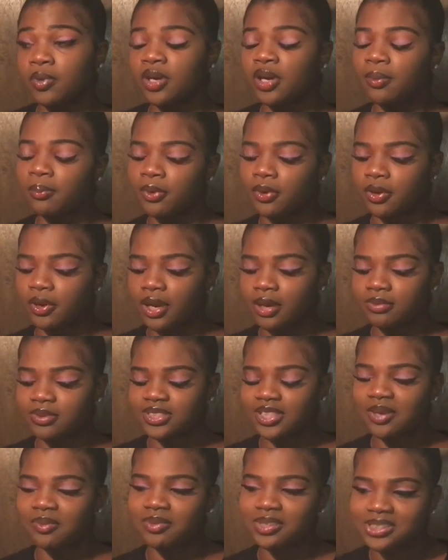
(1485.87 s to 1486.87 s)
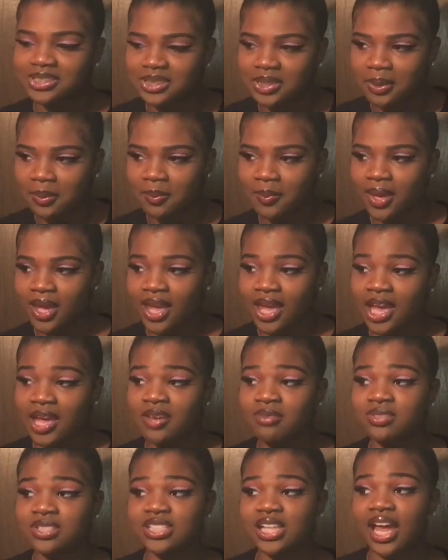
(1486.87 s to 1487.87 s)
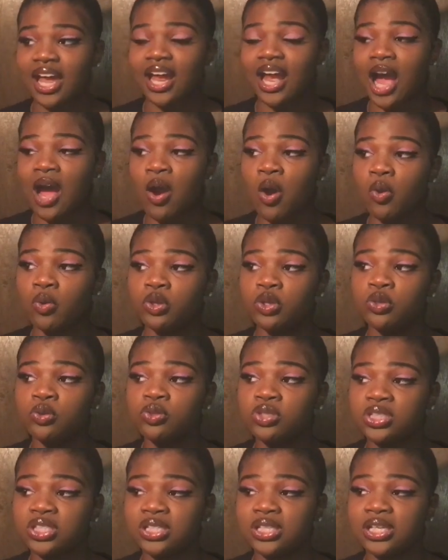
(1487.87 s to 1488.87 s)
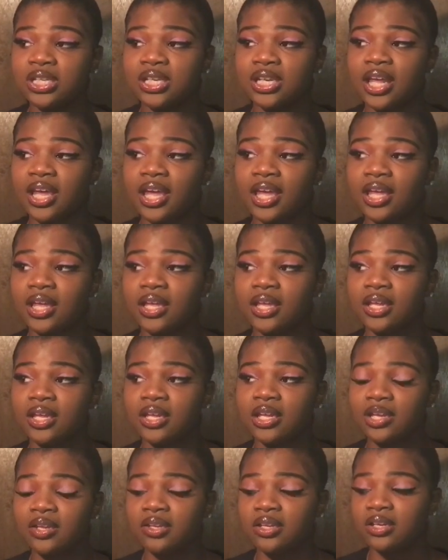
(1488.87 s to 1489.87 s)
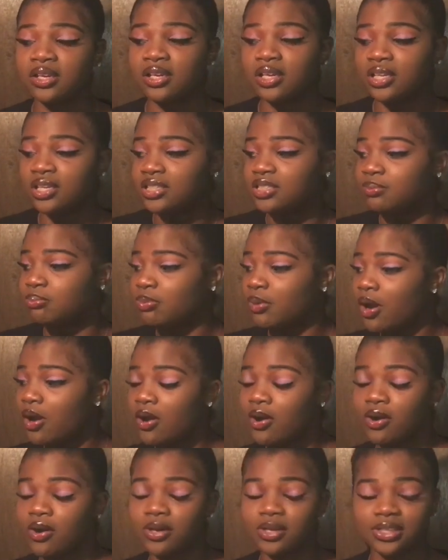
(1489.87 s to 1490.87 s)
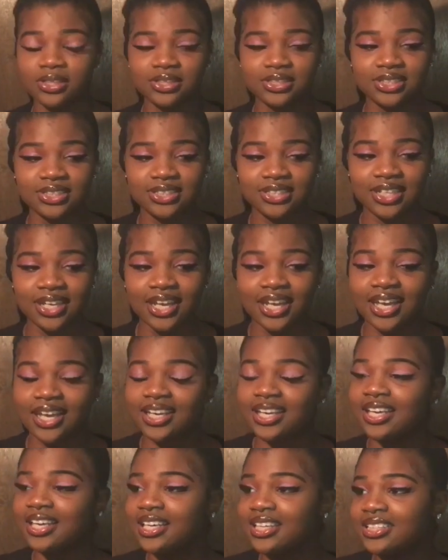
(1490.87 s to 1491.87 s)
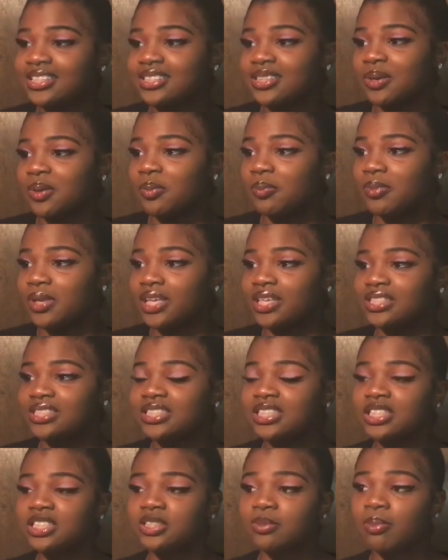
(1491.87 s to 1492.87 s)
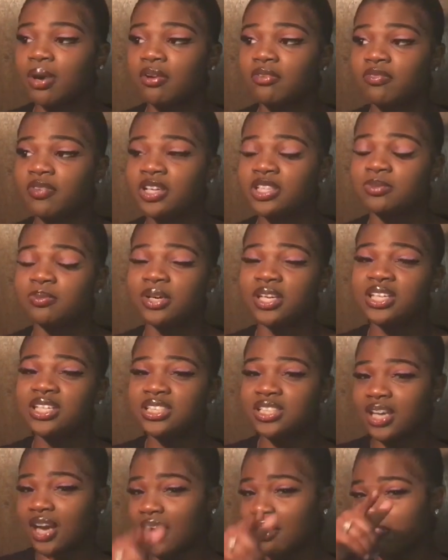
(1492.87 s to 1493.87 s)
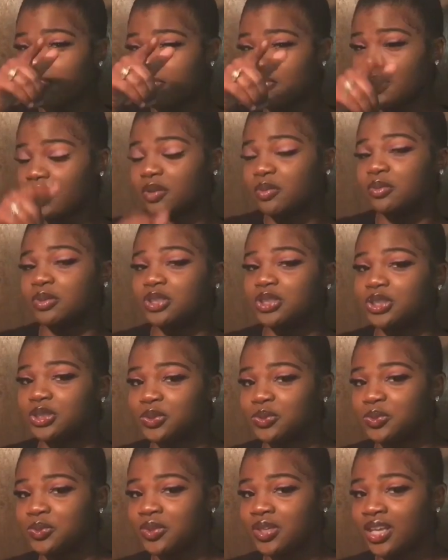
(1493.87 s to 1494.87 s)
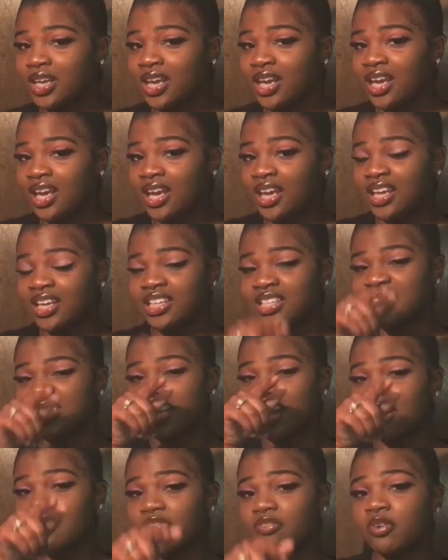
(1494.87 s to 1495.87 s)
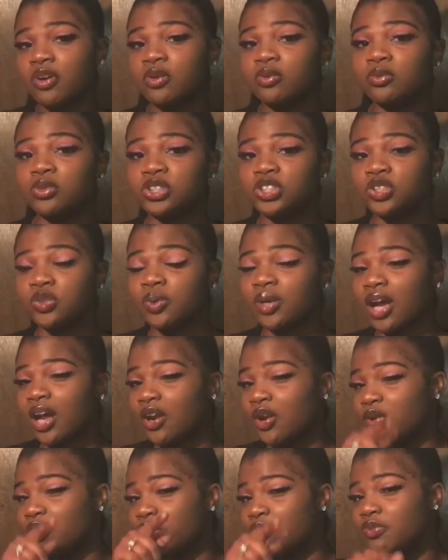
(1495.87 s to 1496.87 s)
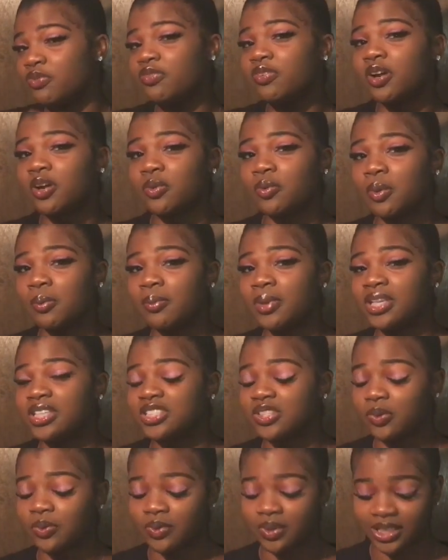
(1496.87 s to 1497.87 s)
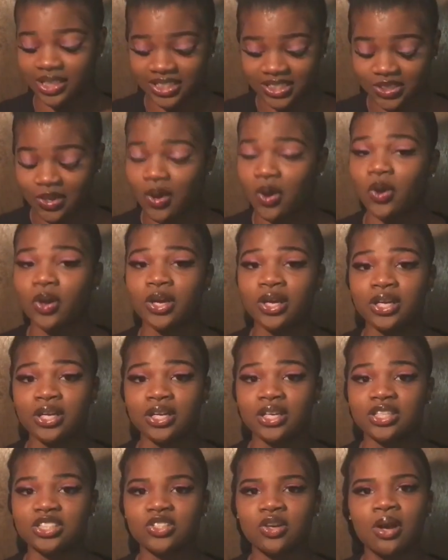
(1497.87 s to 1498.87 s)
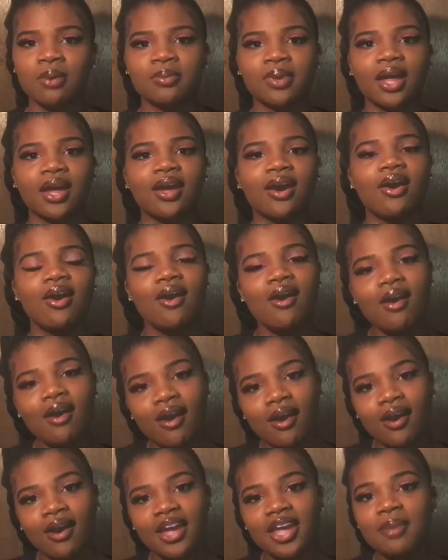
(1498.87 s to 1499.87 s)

come here. I was like, what's up? He was like, I don't usually let these broads kiss on me and touch my face, but he said, I fuck with you. He said, I fuck with you and I know you fuck with me, so it's all good. So I'm like, oh,